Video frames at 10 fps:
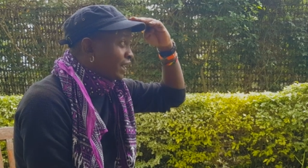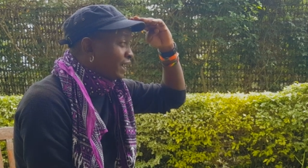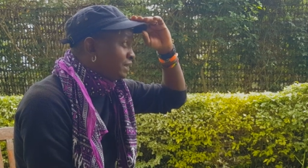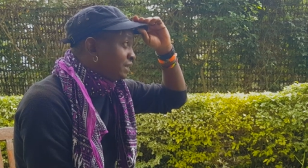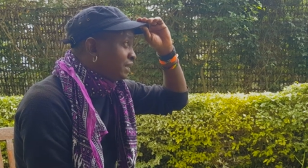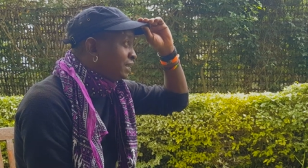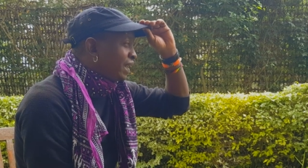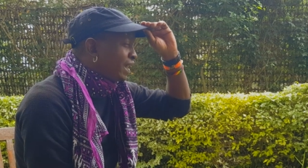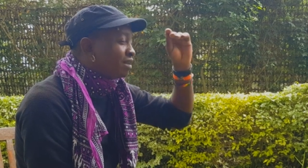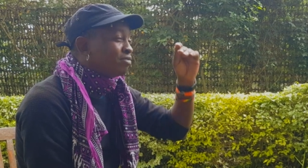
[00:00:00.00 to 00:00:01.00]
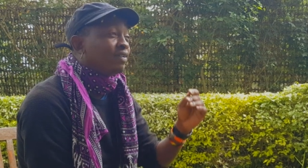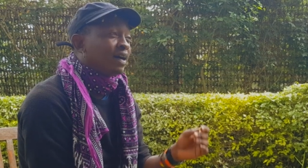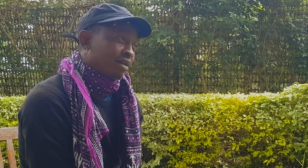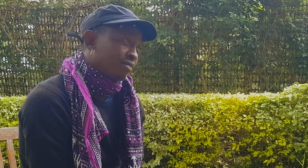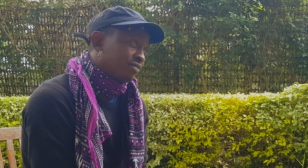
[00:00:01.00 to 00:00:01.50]

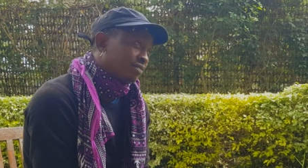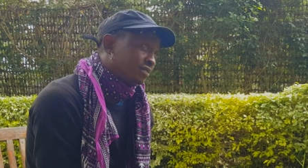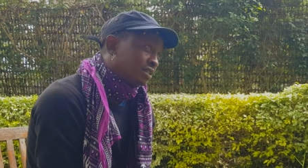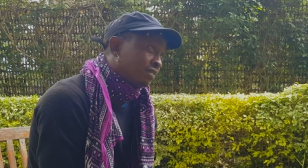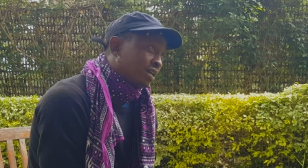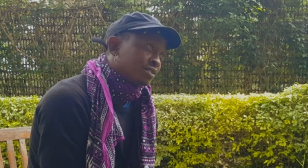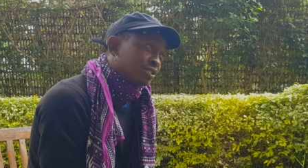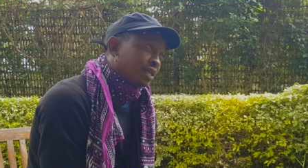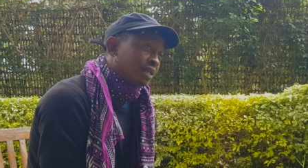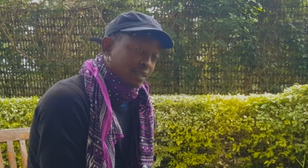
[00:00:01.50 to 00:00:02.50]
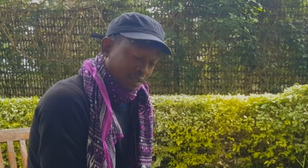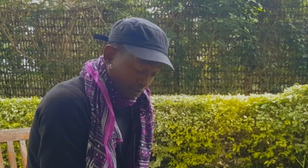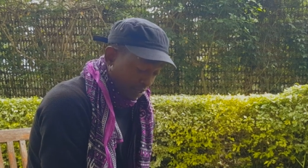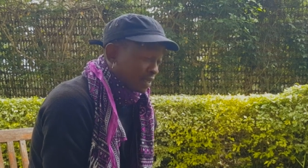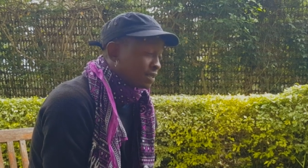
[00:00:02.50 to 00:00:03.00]
1985. 7,000 shillings.
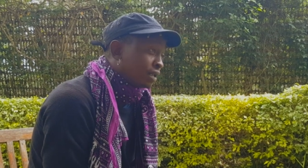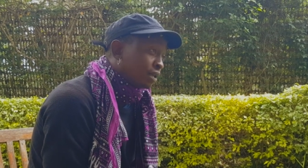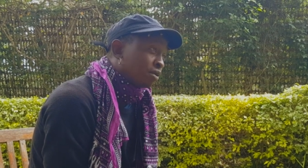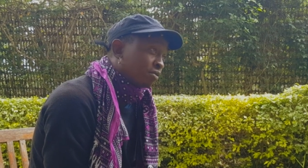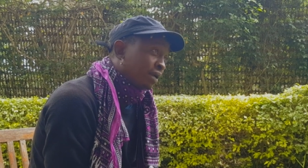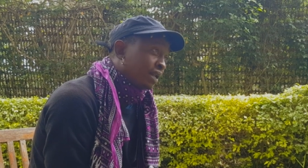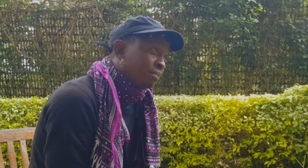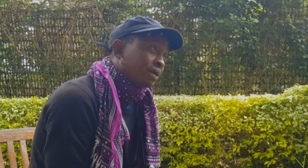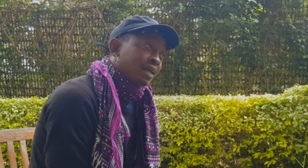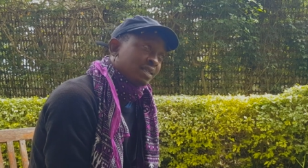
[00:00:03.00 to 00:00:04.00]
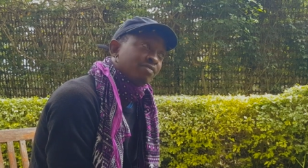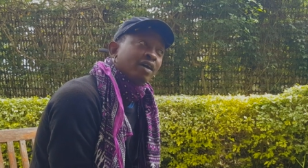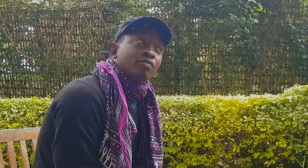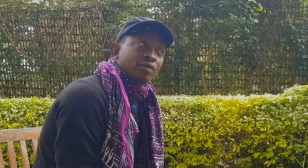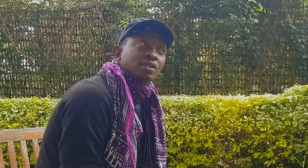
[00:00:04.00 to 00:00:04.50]
Today is still a lot of money, but
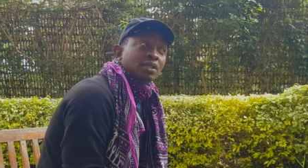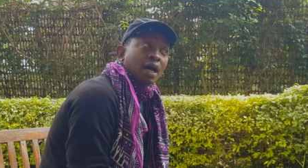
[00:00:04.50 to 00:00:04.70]
85 was